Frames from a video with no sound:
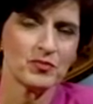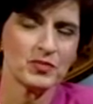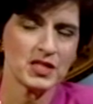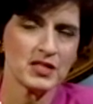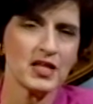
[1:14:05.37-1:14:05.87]

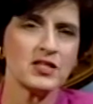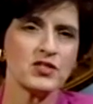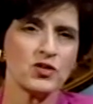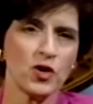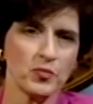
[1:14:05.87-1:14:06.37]

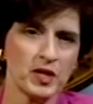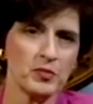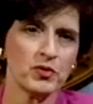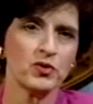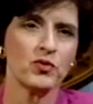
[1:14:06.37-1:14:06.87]
Successes are
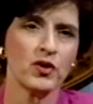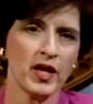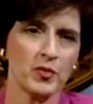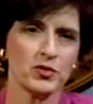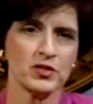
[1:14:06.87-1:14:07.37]
people who are
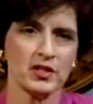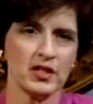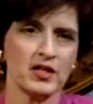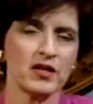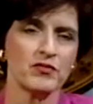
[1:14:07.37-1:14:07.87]
able to
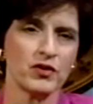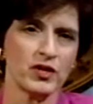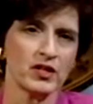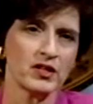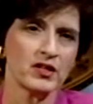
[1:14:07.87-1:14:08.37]
lead a very